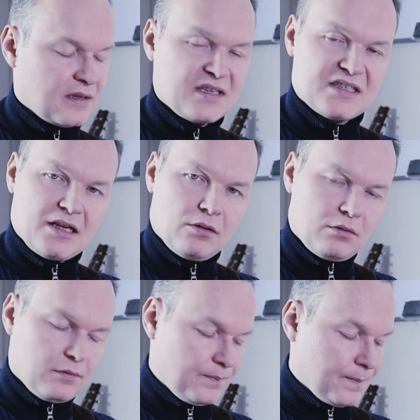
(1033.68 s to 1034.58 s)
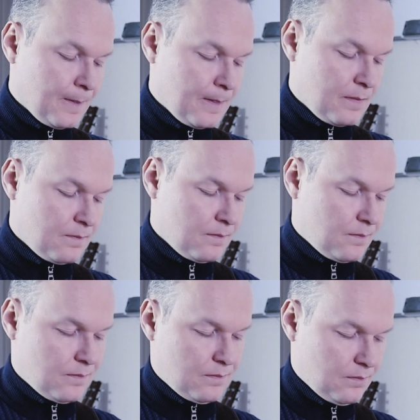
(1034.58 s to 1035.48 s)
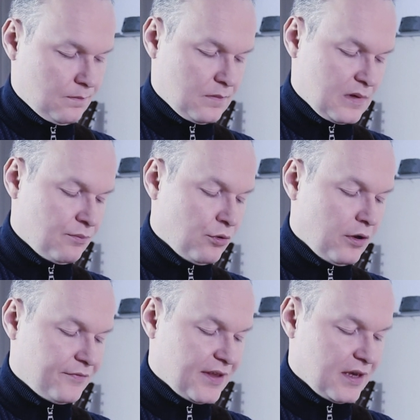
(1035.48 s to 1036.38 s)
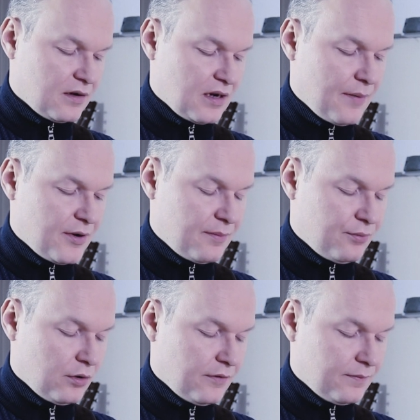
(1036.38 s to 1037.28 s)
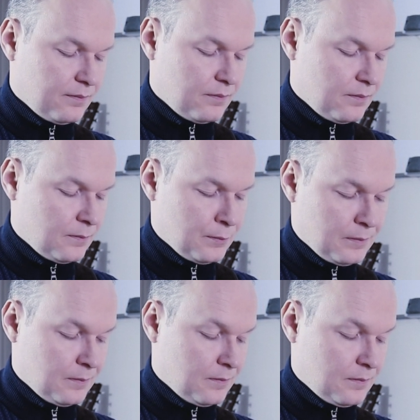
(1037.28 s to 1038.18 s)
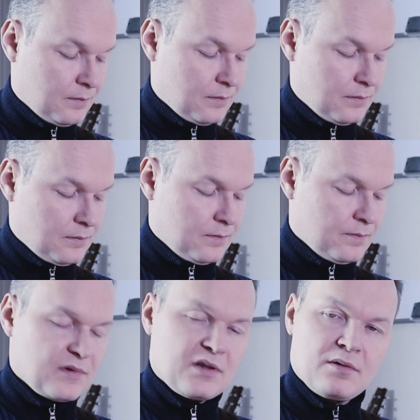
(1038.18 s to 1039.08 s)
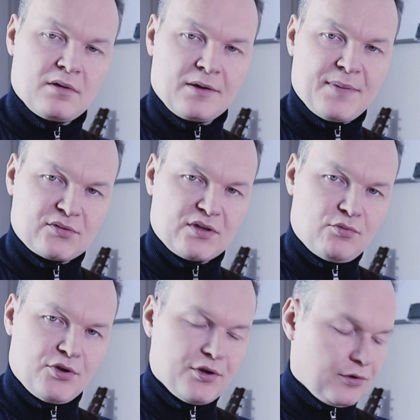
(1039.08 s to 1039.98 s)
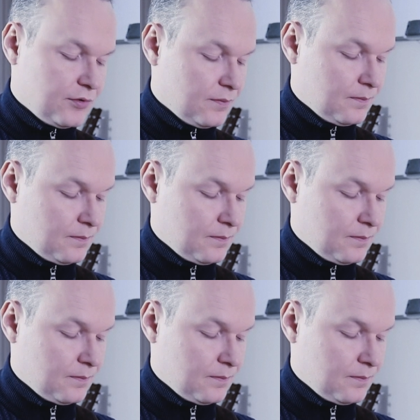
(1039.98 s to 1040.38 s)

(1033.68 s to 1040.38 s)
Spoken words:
this little pull-off thing, hammer and pull-off, and back to the root note.